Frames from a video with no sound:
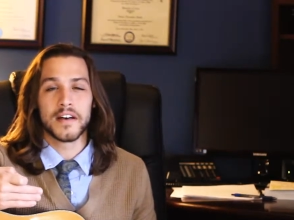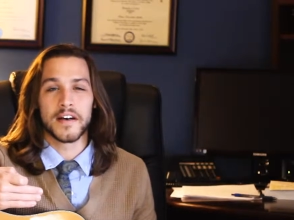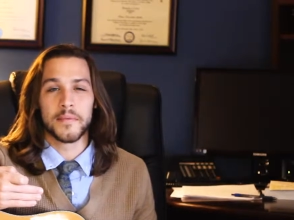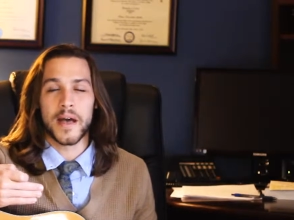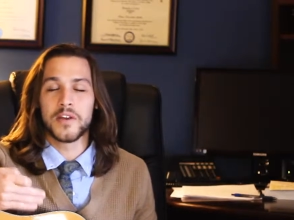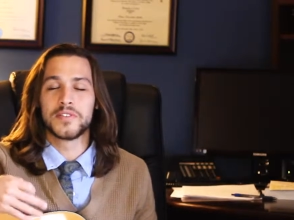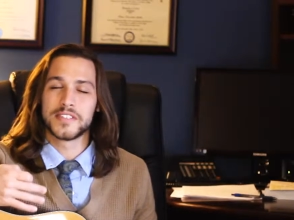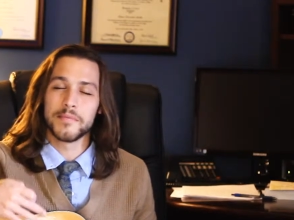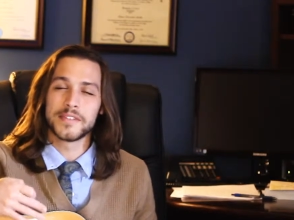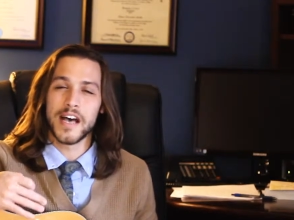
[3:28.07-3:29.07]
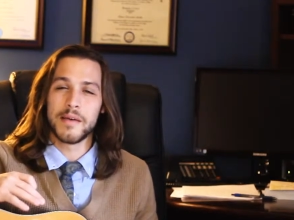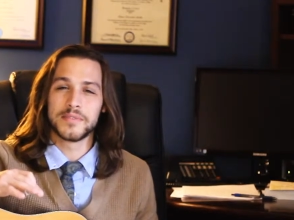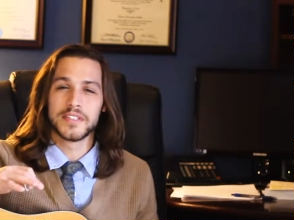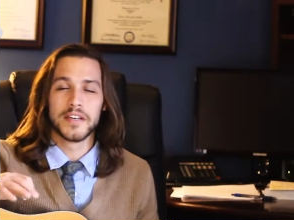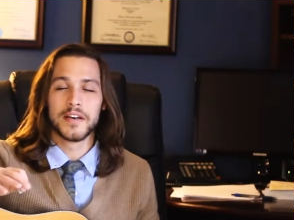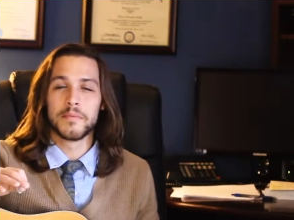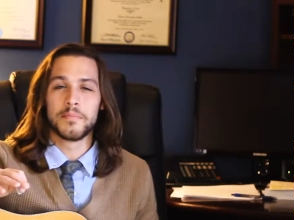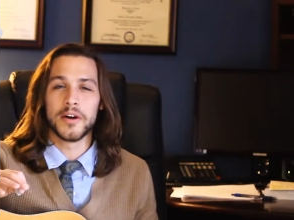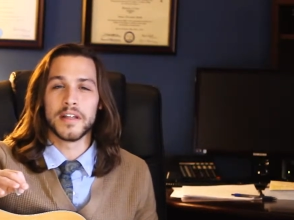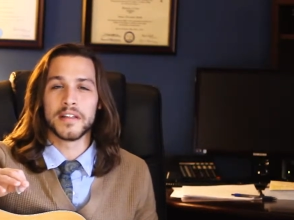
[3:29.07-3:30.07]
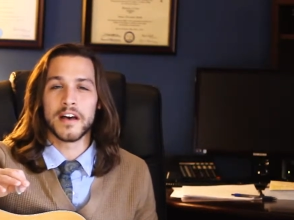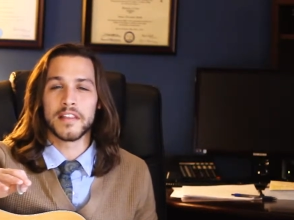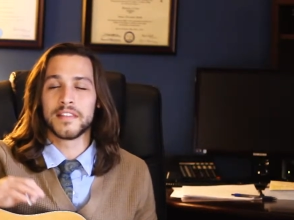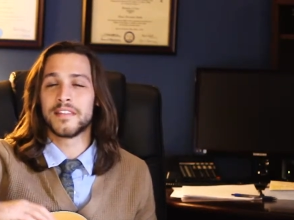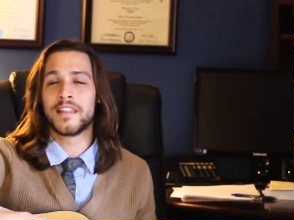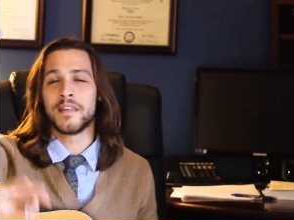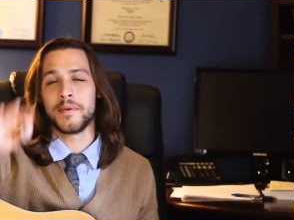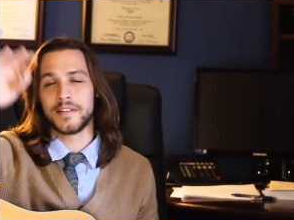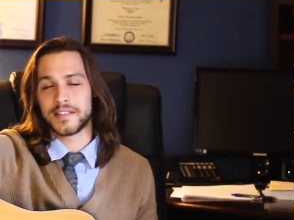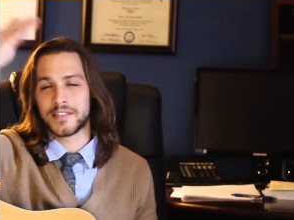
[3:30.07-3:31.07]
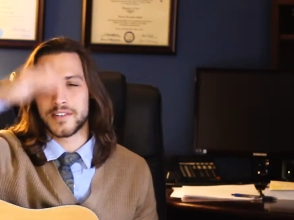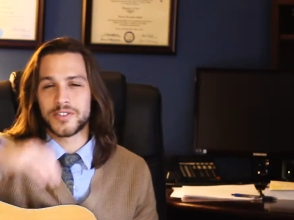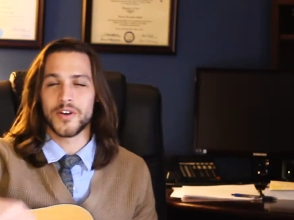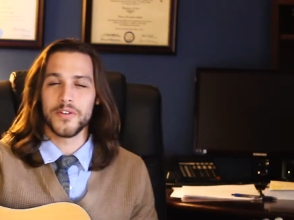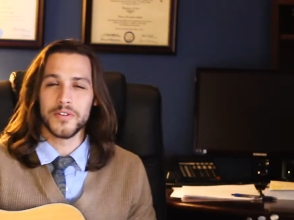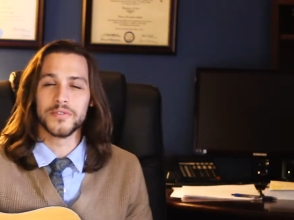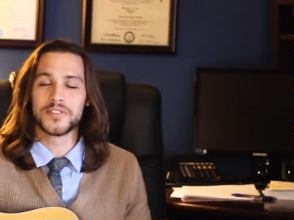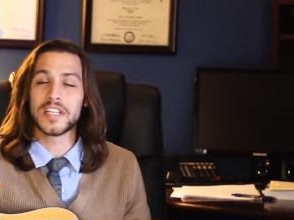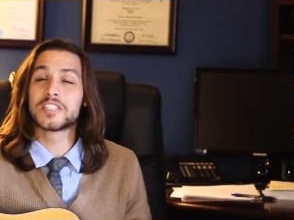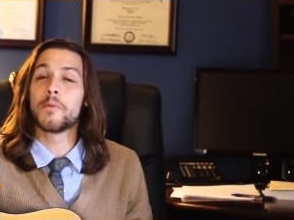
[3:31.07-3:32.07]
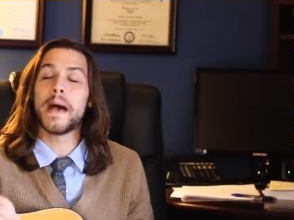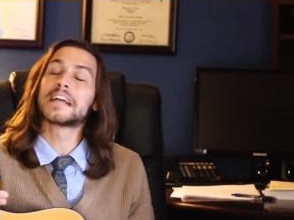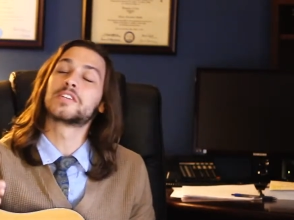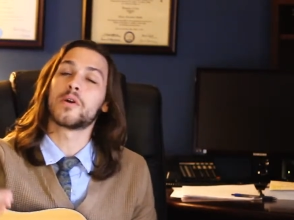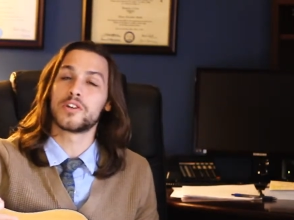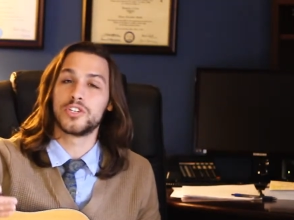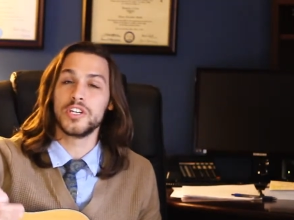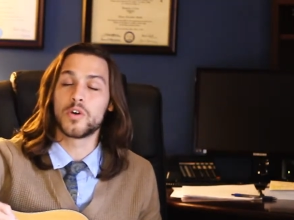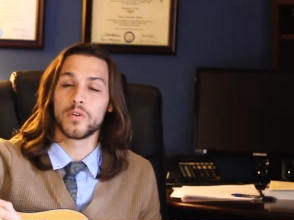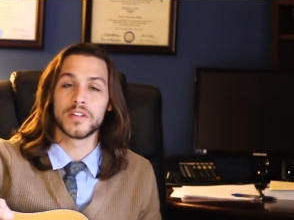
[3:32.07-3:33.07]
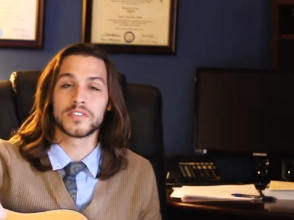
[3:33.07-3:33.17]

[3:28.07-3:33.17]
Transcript: I do sometimes, but let me just show you. So let's go back to our G chord.